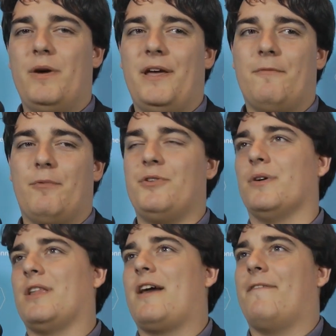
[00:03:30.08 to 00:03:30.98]
we we
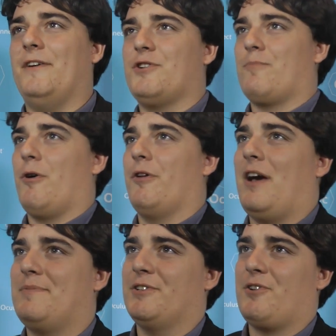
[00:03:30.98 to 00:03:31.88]
do a lot of feature
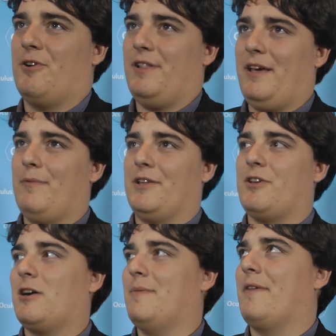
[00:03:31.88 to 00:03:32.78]
prototypes internally. We
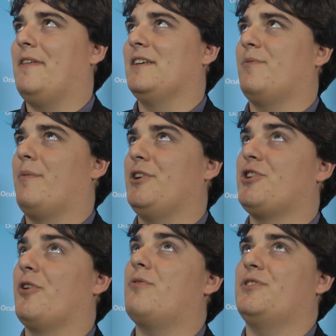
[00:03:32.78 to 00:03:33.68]
talked about this when we
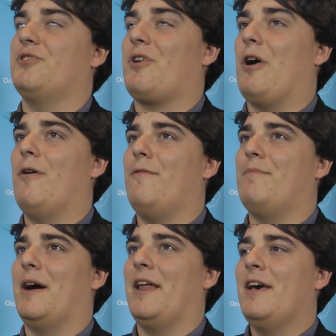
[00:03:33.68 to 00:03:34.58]
showed Crystal
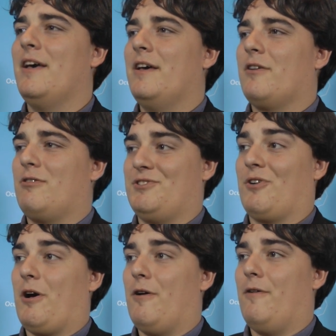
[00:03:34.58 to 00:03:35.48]
Cove, but
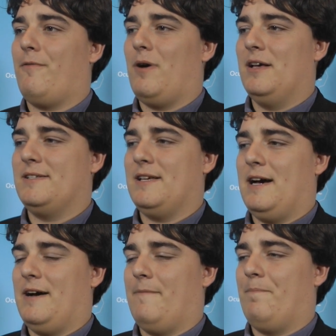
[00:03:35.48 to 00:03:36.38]
Crystal Cove was
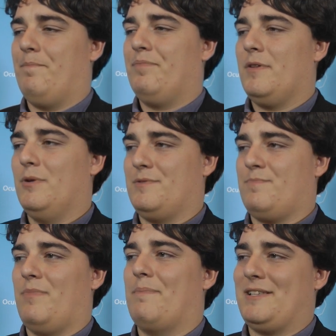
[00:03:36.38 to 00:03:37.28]
um, was
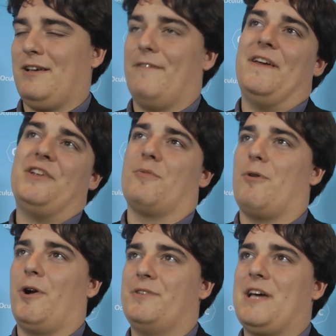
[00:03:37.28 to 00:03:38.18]
basically a feature
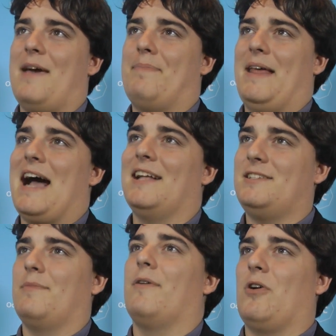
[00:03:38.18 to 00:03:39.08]
prototype. It had
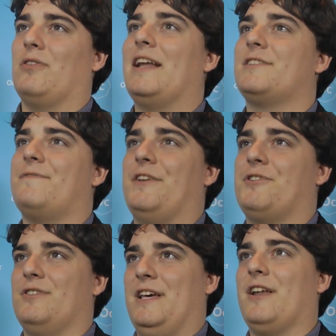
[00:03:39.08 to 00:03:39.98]
some of our latest
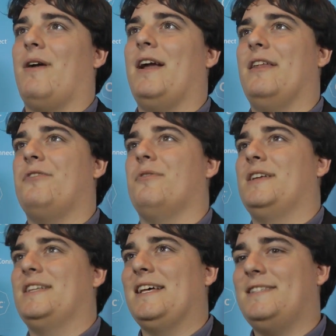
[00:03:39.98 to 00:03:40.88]
features integrated into
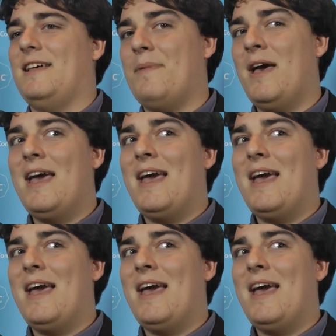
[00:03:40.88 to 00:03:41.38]
it to test them.